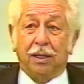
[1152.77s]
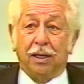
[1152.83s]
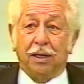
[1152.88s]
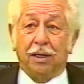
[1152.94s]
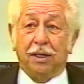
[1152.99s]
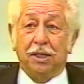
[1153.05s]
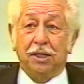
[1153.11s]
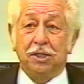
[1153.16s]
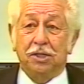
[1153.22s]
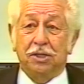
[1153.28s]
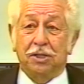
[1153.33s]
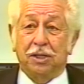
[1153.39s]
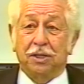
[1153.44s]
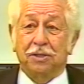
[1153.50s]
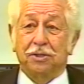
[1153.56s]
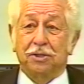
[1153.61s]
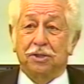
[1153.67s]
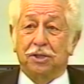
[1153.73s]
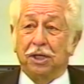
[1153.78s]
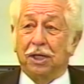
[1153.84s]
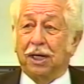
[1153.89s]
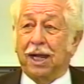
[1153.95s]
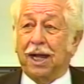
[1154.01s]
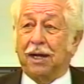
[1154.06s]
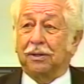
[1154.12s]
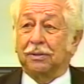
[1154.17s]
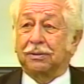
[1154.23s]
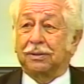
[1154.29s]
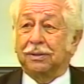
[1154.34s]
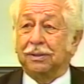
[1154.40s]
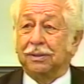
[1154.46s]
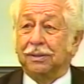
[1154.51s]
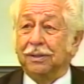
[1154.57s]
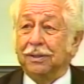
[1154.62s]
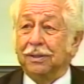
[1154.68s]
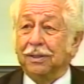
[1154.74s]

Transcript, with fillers: and he's uh, still out uh,